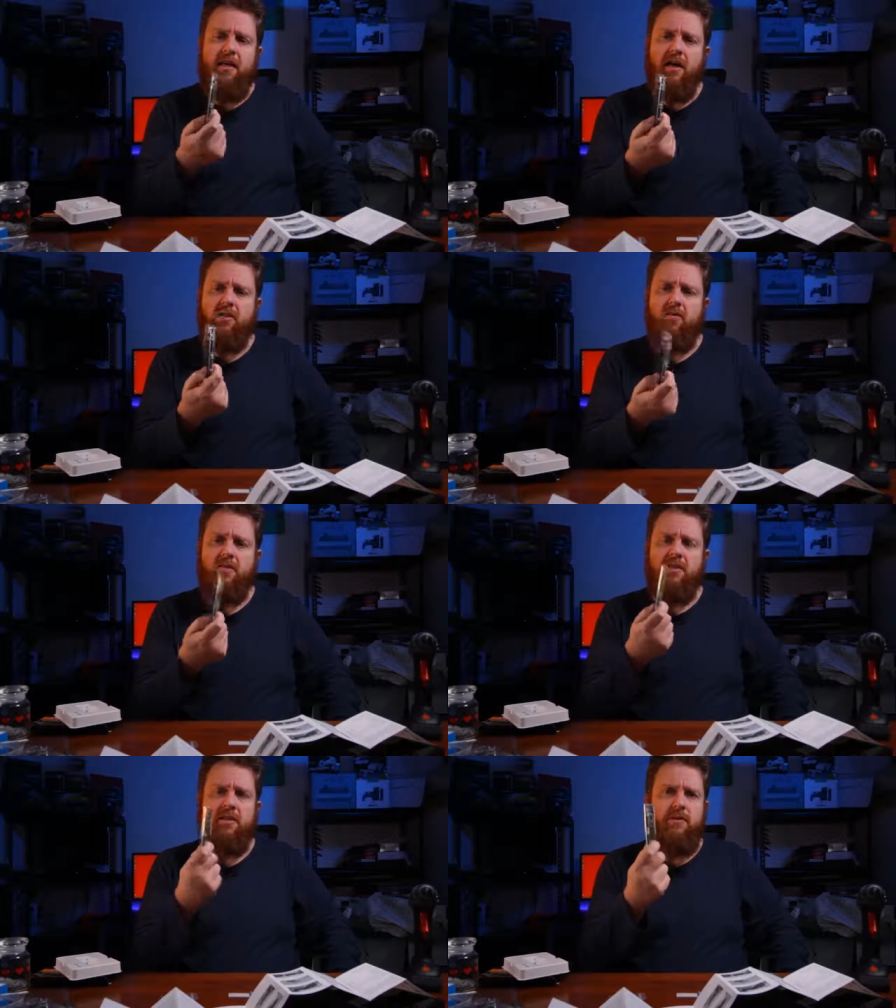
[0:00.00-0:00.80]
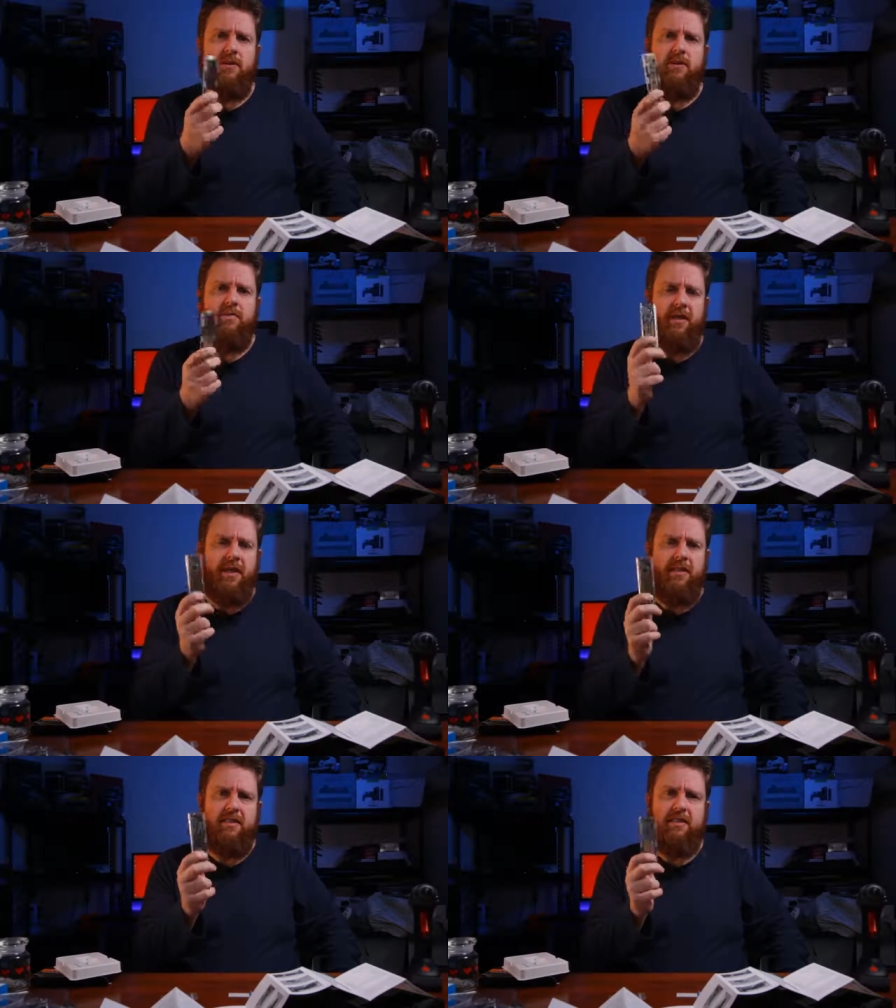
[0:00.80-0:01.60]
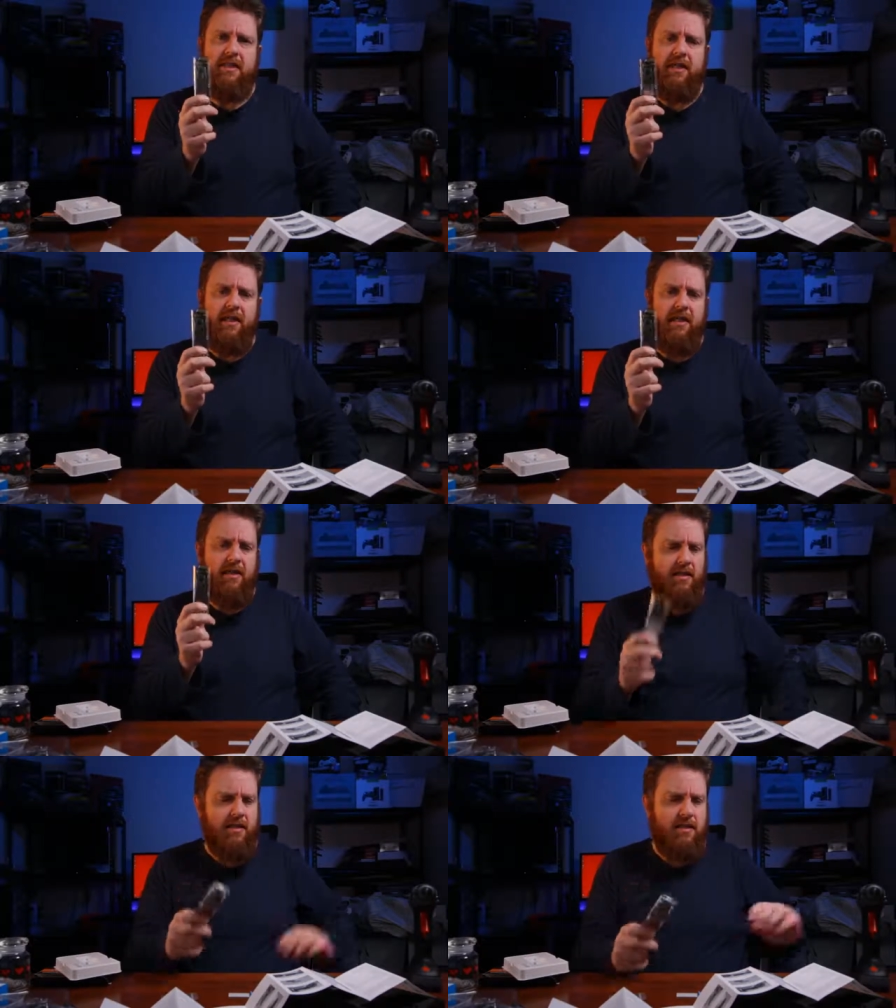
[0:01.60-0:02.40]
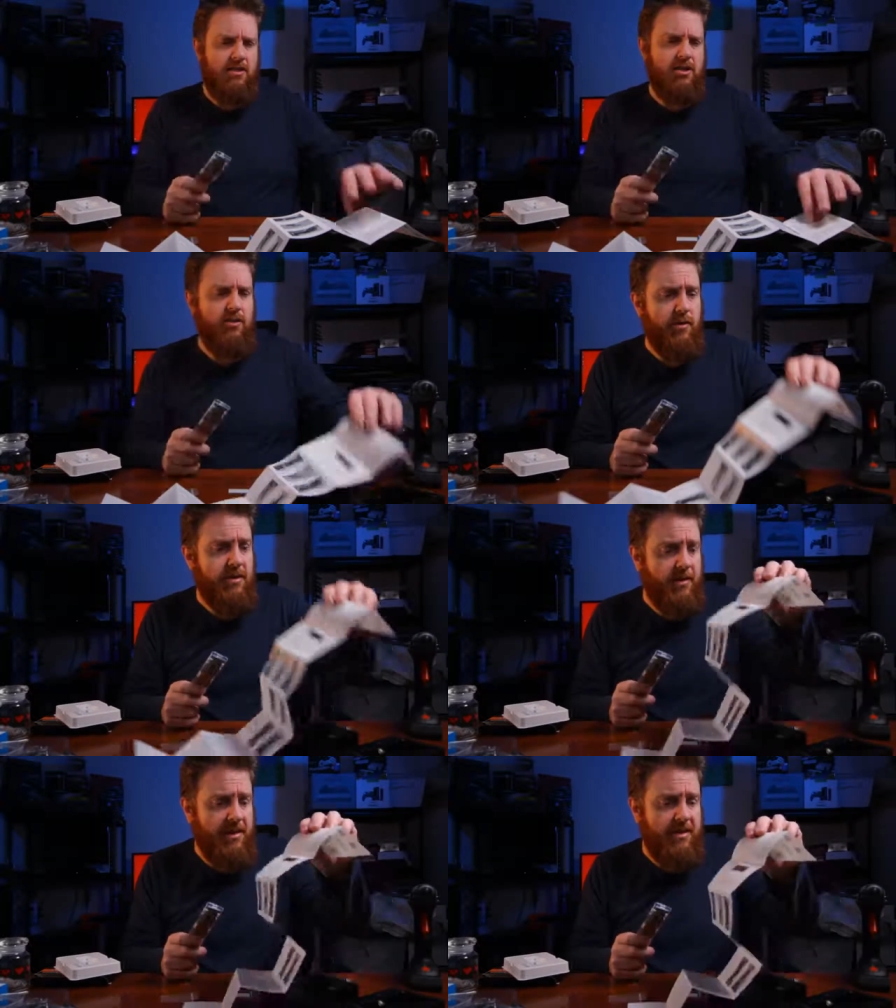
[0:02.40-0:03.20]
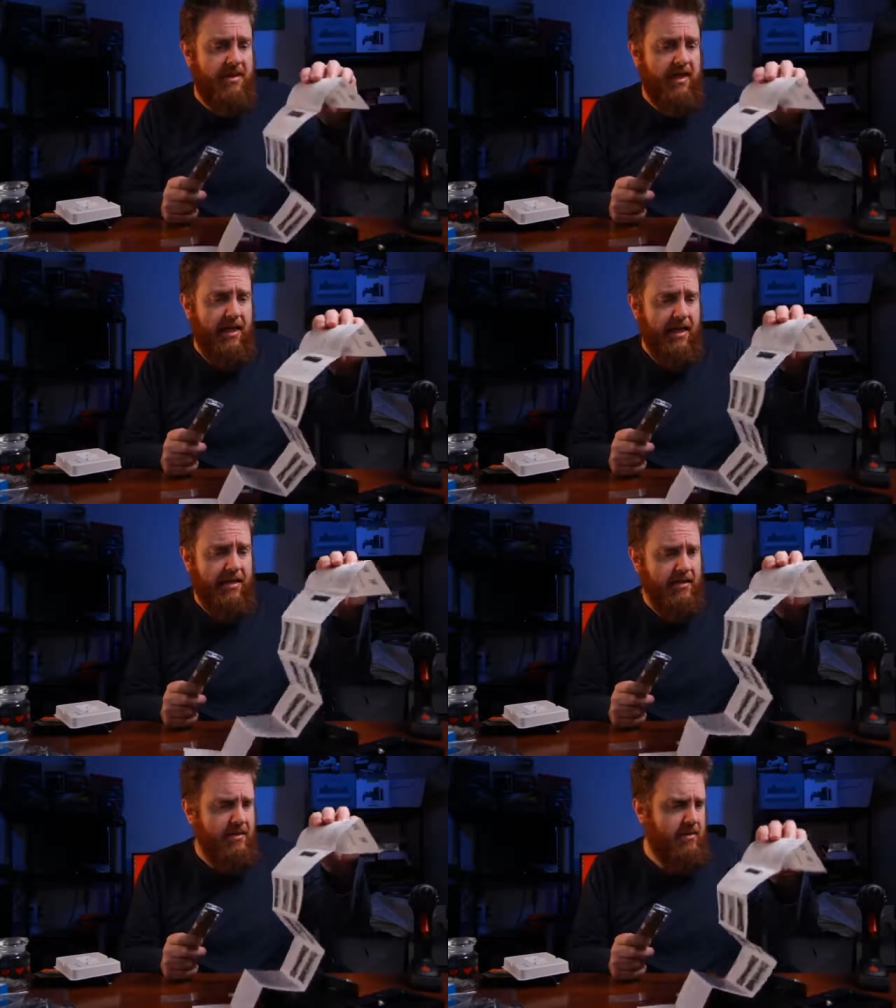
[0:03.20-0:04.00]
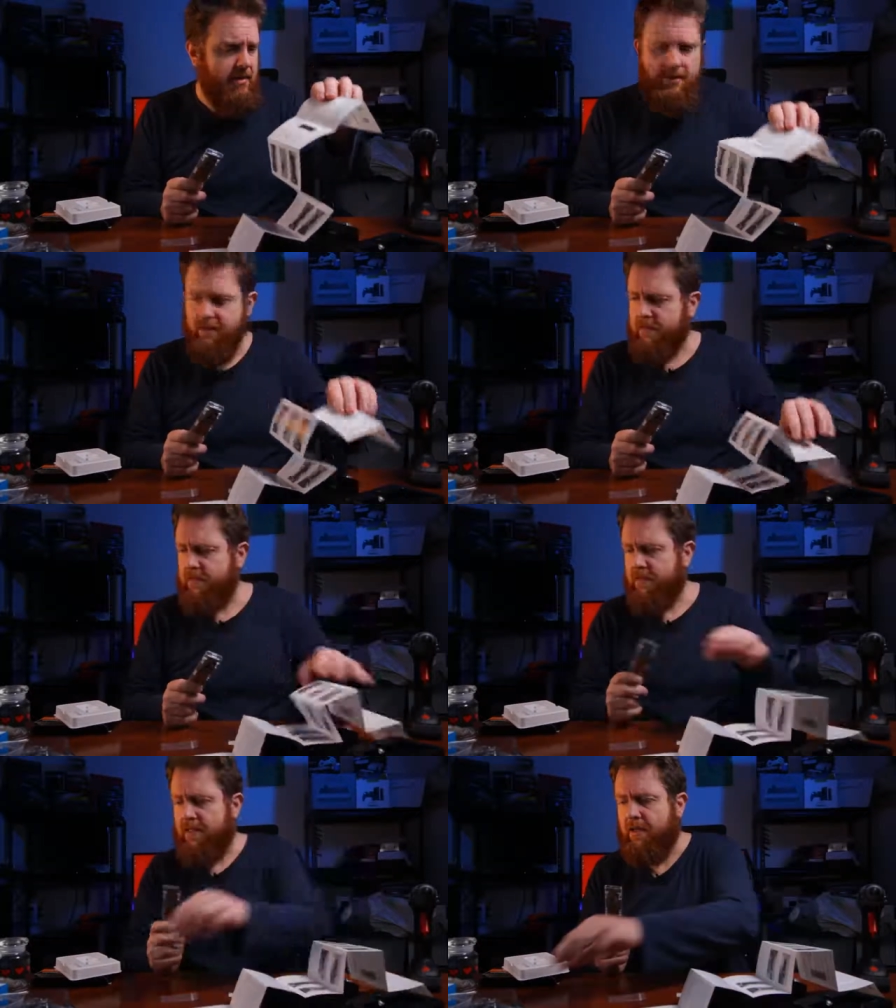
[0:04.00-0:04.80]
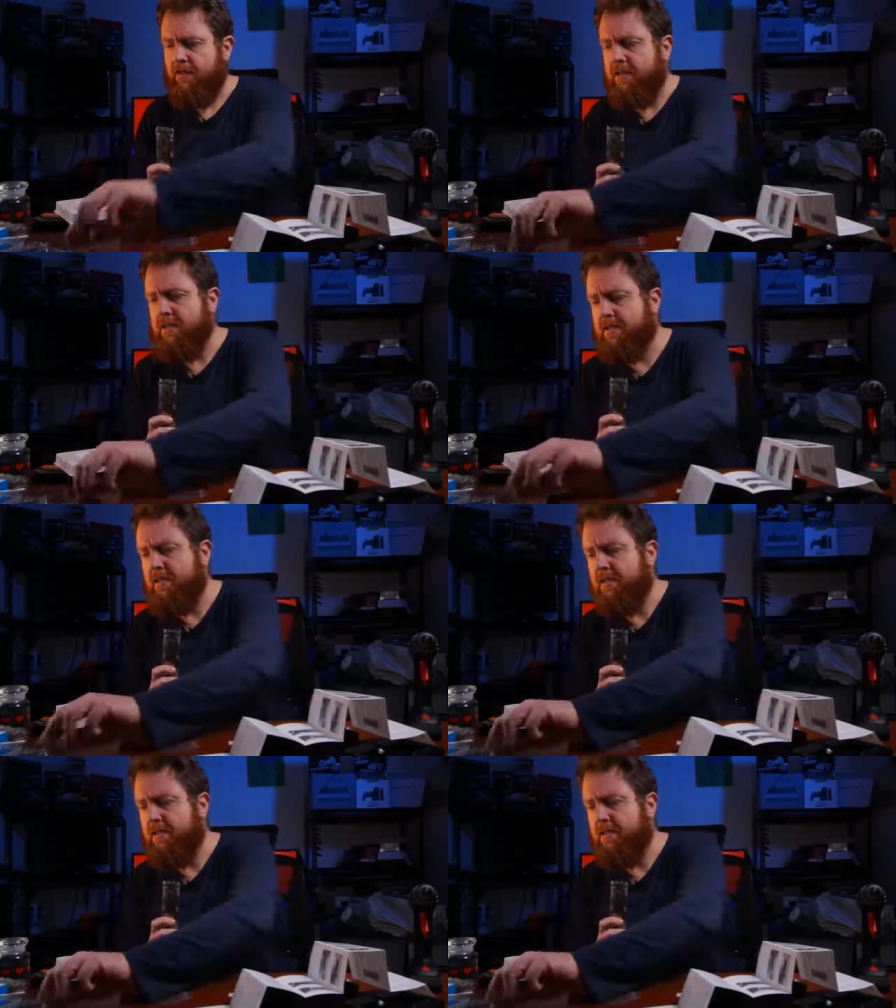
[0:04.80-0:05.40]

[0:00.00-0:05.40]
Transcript: across the USB-C to USB-C. Here it is.